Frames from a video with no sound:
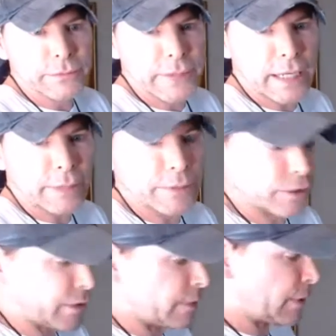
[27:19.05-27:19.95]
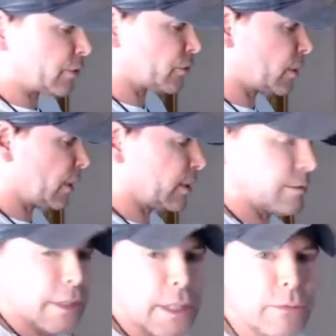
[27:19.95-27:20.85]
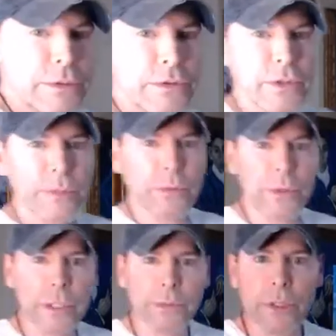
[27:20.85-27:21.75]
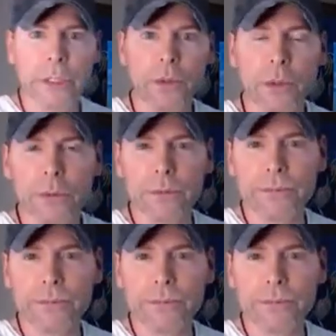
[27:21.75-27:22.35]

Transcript: Yeah, I'm going to create my shoreline, which is going to be really, really cool.